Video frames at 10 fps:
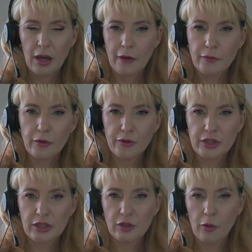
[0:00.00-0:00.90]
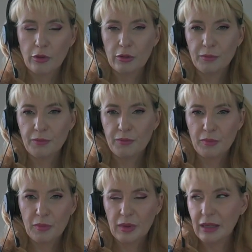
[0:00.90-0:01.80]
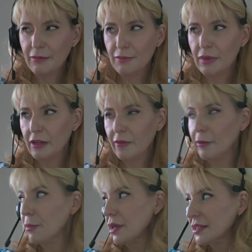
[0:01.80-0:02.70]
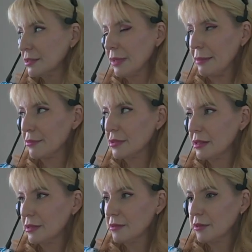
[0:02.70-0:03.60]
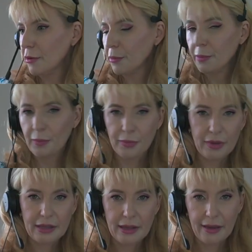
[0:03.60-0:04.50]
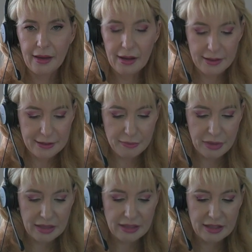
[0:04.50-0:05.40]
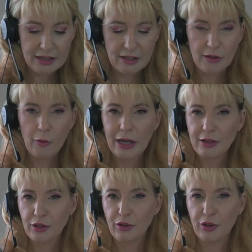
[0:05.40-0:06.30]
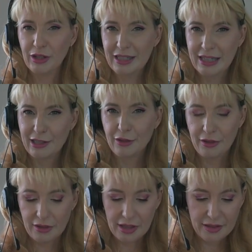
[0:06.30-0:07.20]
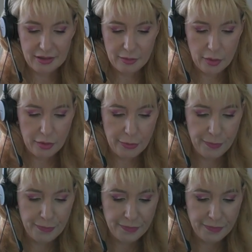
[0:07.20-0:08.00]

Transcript: Of course, you don't want to be like very blunt to people and, break their hearts, but it's a way to, you can say certain things as well.